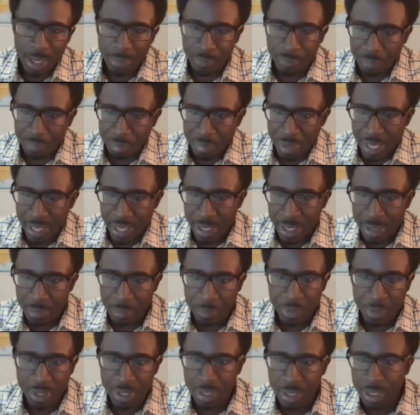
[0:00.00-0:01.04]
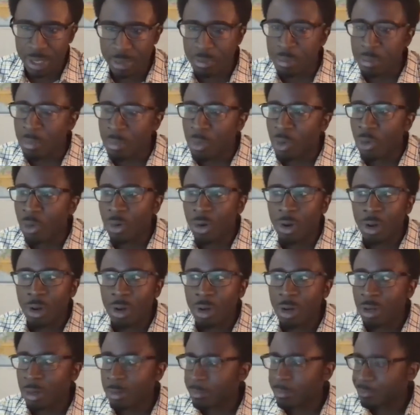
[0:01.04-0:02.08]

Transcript: may be more